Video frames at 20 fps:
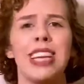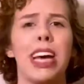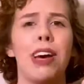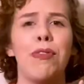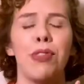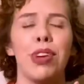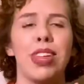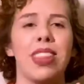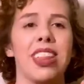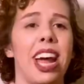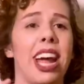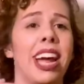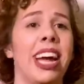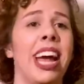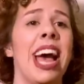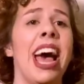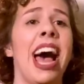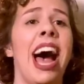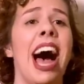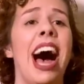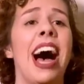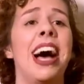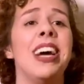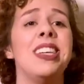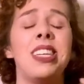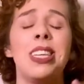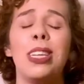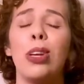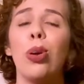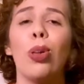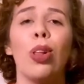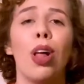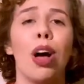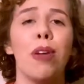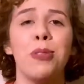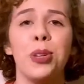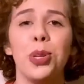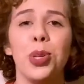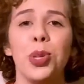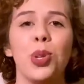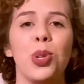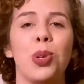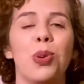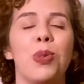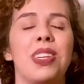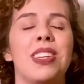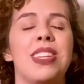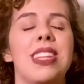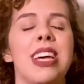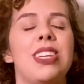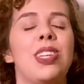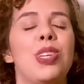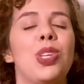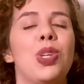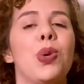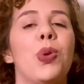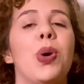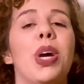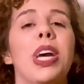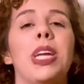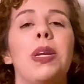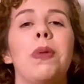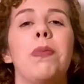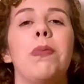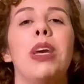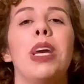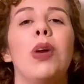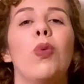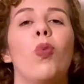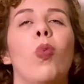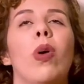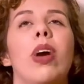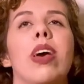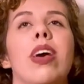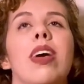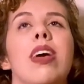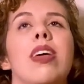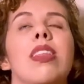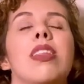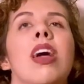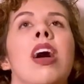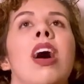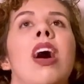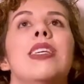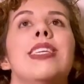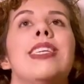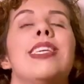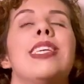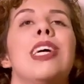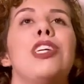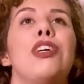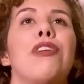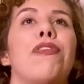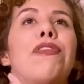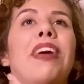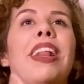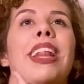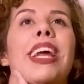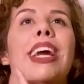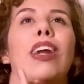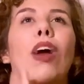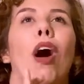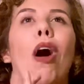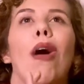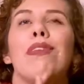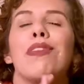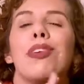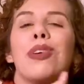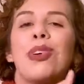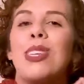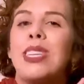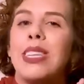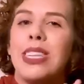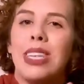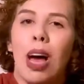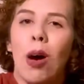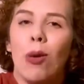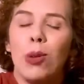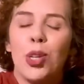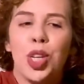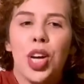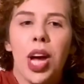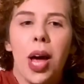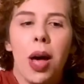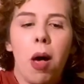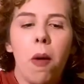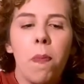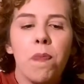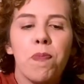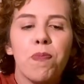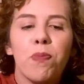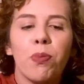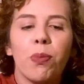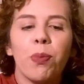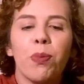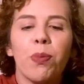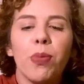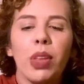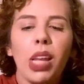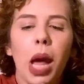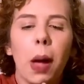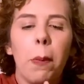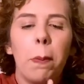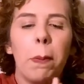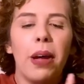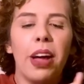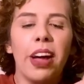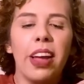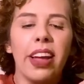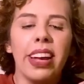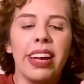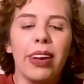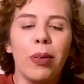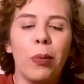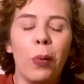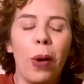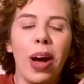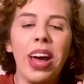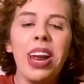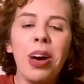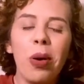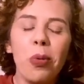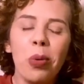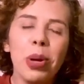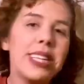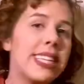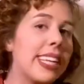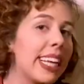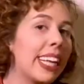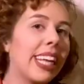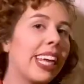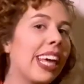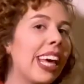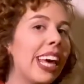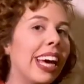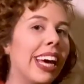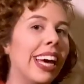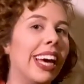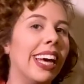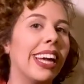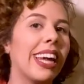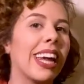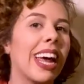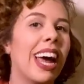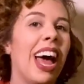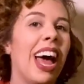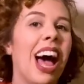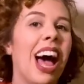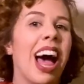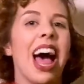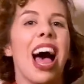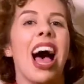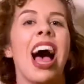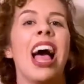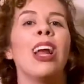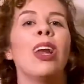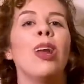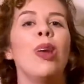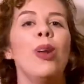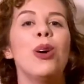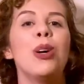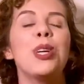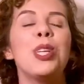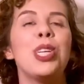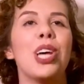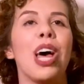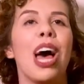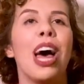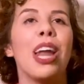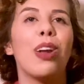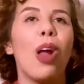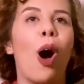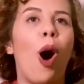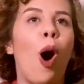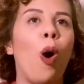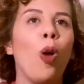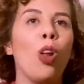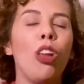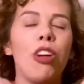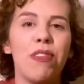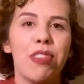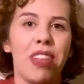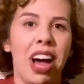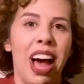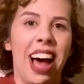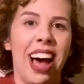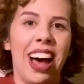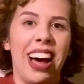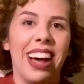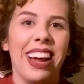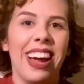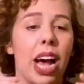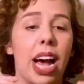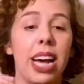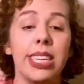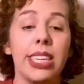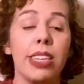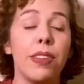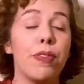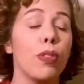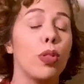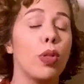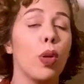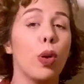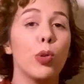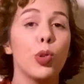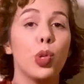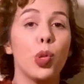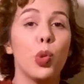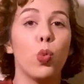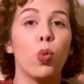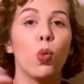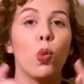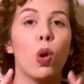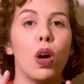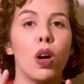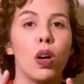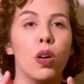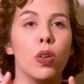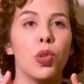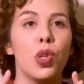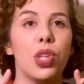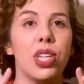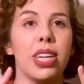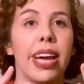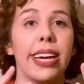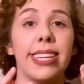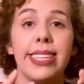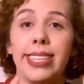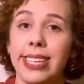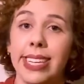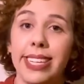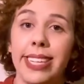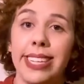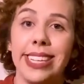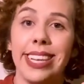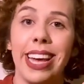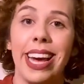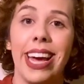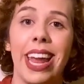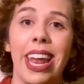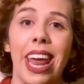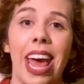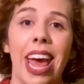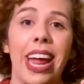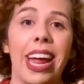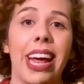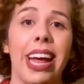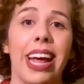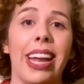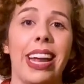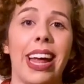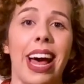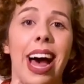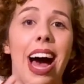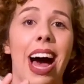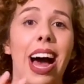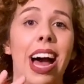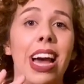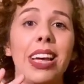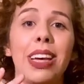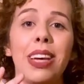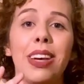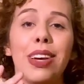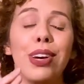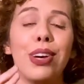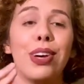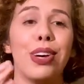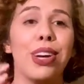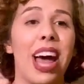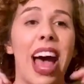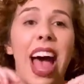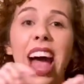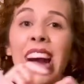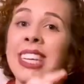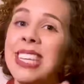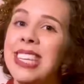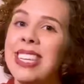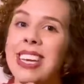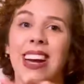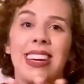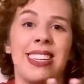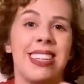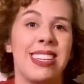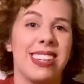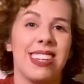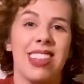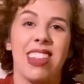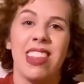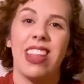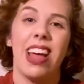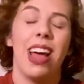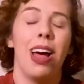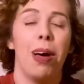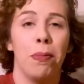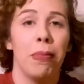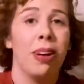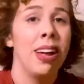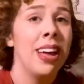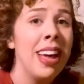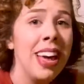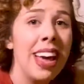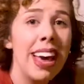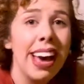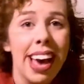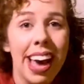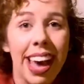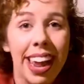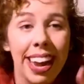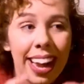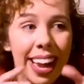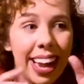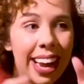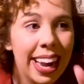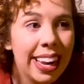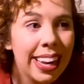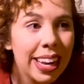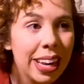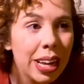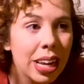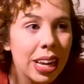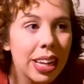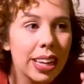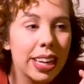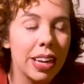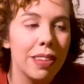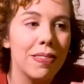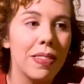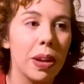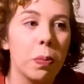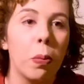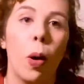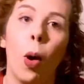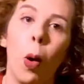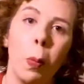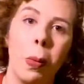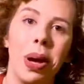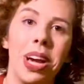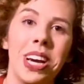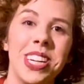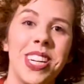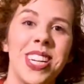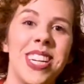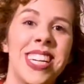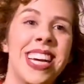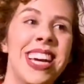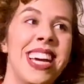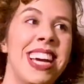everything. I still love those stories. They still hit me with such a feeling of nostalgia. But when I was a kid, I looked at all of that as if those worlds existed and I could access them at any given moment.